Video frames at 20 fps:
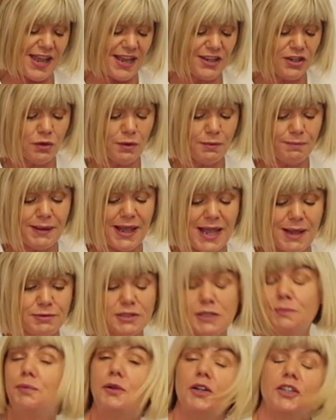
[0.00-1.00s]
then you will be
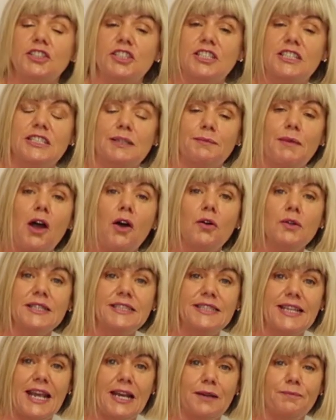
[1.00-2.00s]
able to purchase them
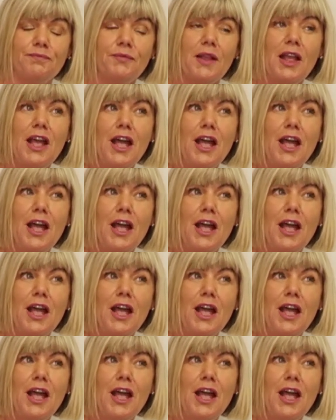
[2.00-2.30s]
wholesale.